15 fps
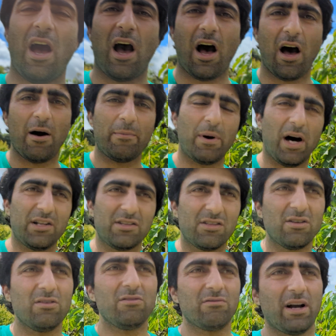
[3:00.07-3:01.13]
I
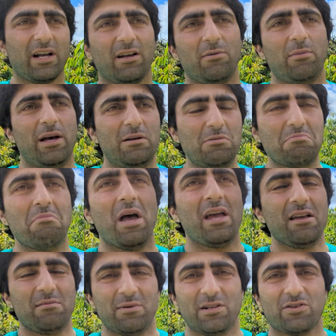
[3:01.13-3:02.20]
do recommend
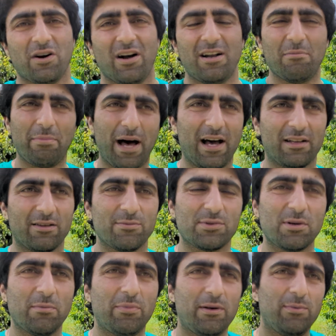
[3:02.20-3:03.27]
maybe trying to bag them.
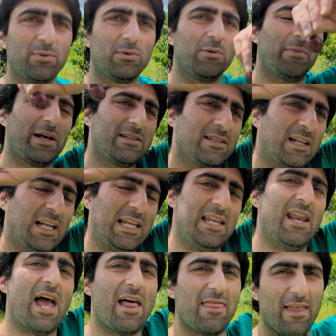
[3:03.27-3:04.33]
Some people will basically
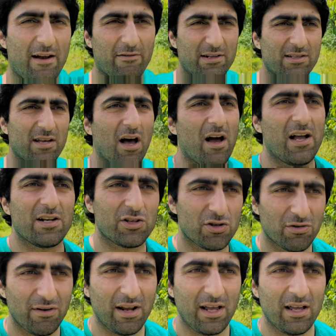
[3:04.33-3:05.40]
net their entire
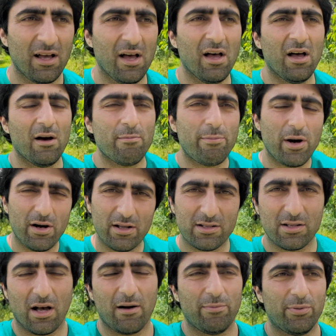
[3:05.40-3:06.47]
tree. Birds
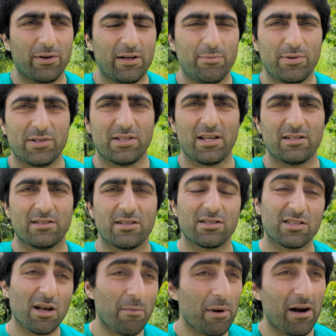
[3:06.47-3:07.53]
are pretty persistent.
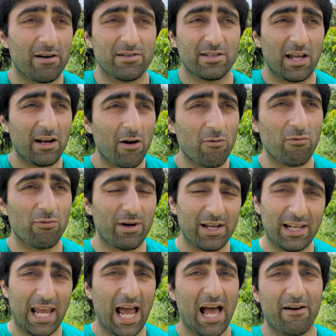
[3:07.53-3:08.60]
Some areas they don't
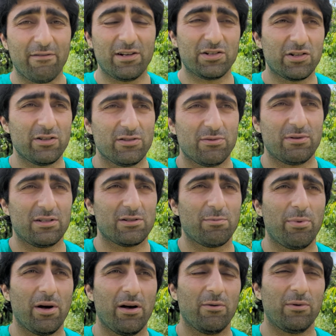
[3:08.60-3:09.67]
really have issues
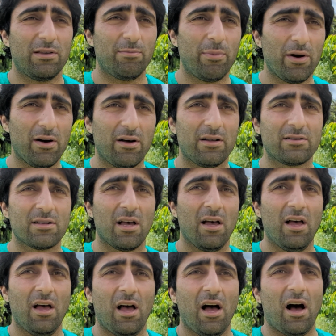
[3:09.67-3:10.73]
but with birds.
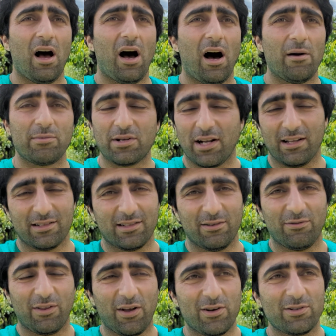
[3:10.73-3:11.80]
I'm jealous of
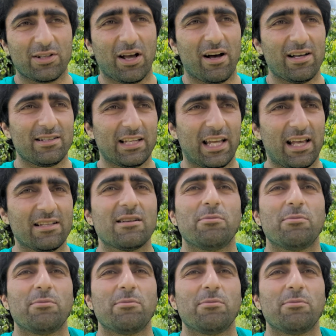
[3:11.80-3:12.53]
those guys, I guess.